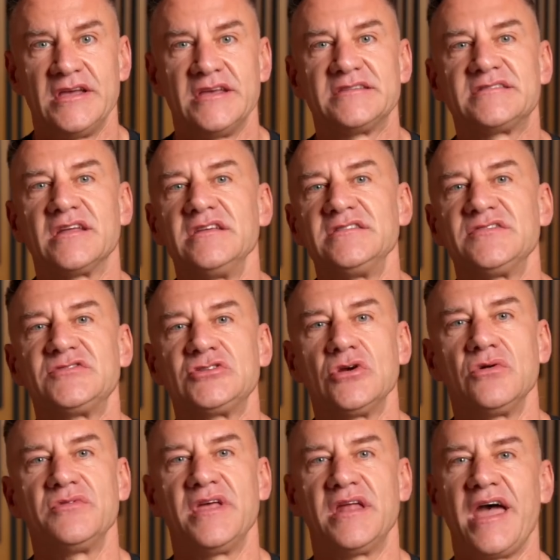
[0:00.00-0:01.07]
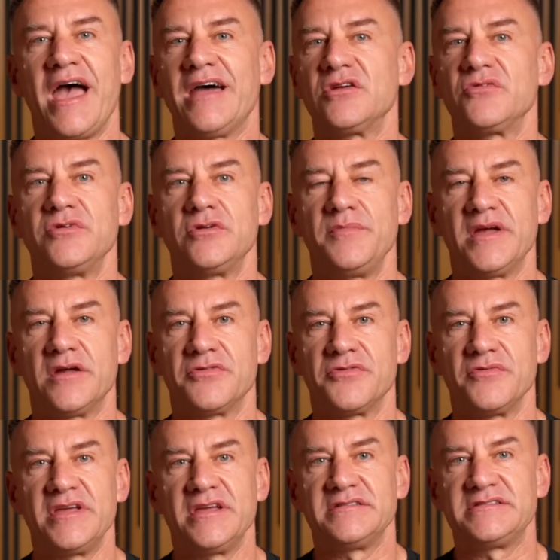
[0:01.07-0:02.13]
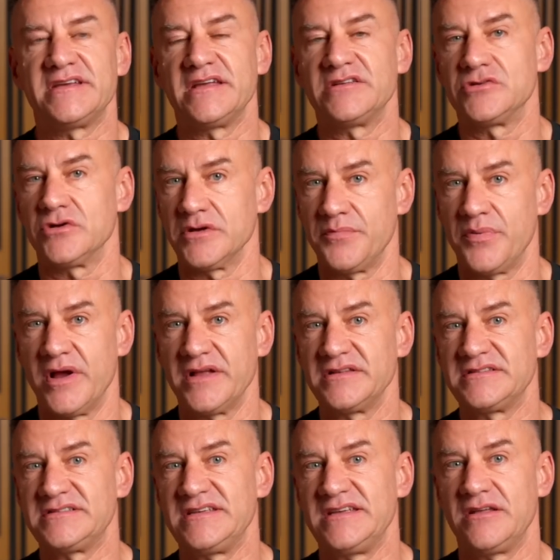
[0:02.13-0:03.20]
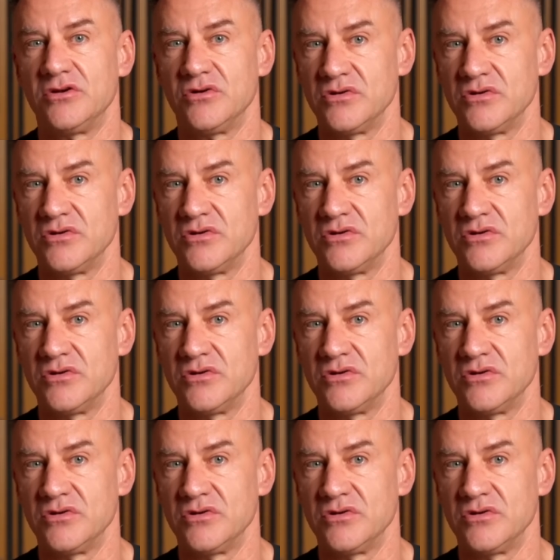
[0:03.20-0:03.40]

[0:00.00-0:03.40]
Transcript: Studies have shown that adequate omega three intake during pregnancy and